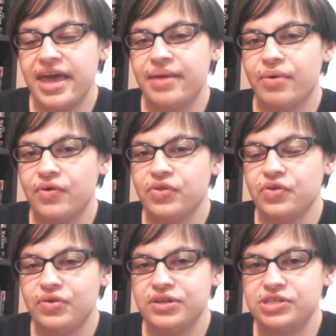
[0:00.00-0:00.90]
and I'm
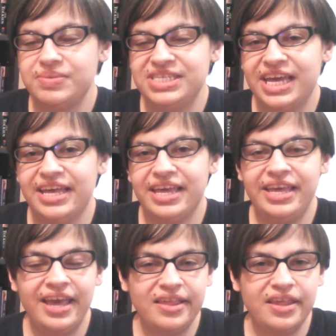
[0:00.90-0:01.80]
also going to be tagging
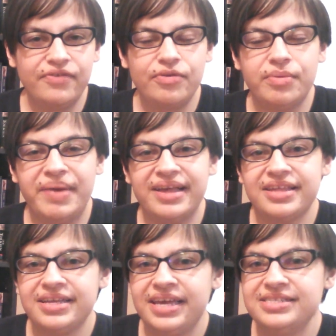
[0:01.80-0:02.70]
Casey from A
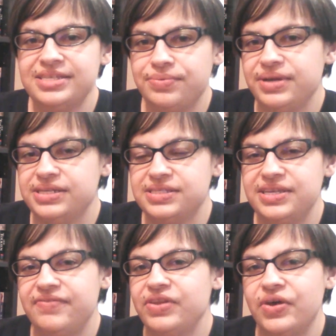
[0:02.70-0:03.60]
Basket Casey
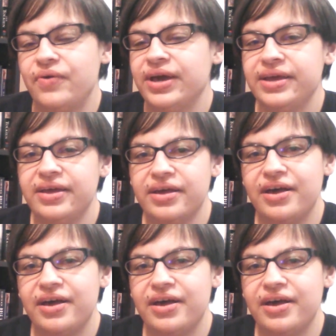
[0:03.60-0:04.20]
Reads, even though I